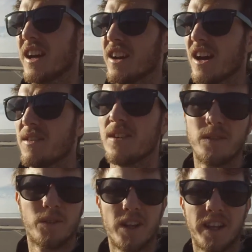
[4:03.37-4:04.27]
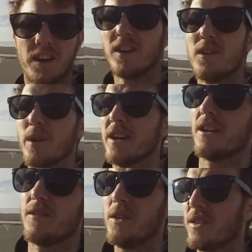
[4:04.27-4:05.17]
and I've only ridden it
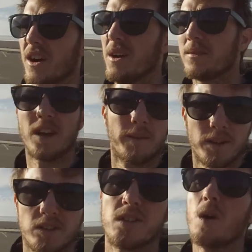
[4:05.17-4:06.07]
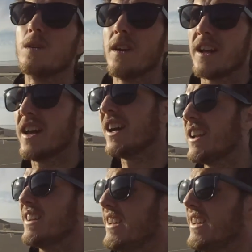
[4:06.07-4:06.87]
a few times and I'm not sold on it yet.